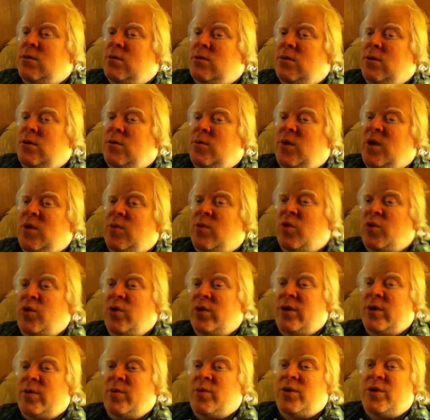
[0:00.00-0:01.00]
did my
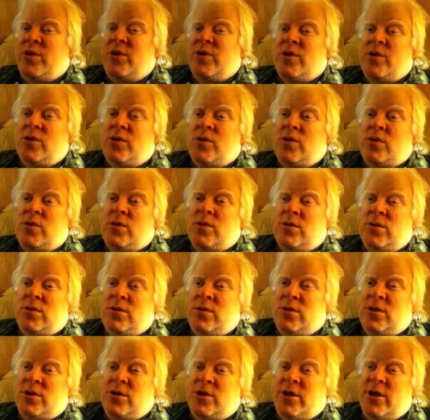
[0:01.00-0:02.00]
morning patrol,
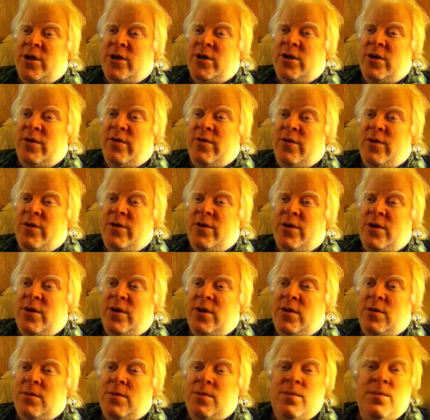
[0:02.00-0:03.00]
checked
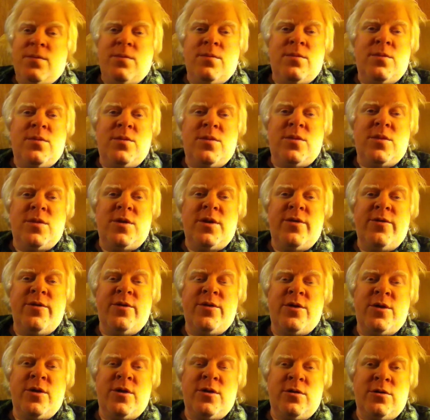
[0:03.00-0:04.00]
everything.
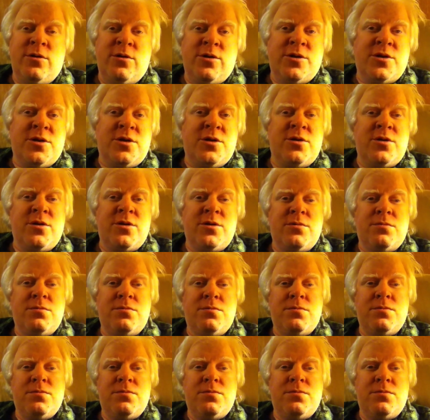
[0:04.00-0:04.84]
Everything looks good.